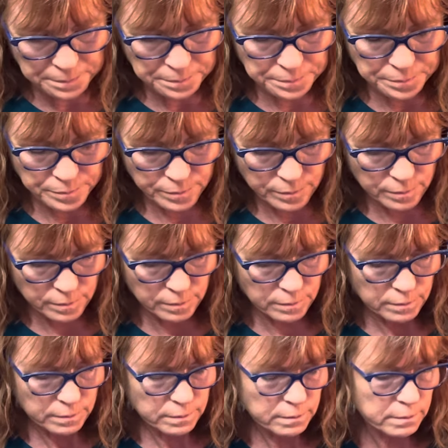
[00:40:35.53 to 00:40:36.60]

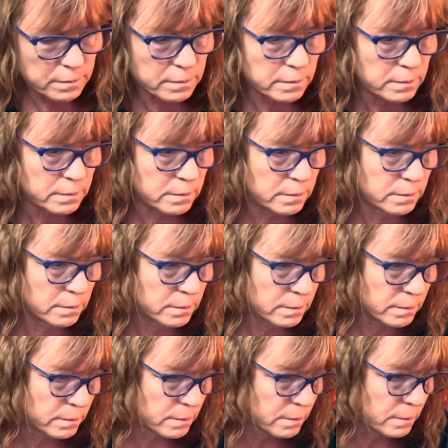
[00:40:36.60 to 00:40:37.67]

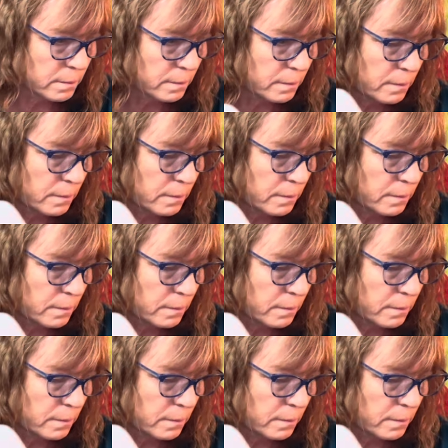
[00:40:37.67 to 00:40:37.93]
No one is speaking in this clip.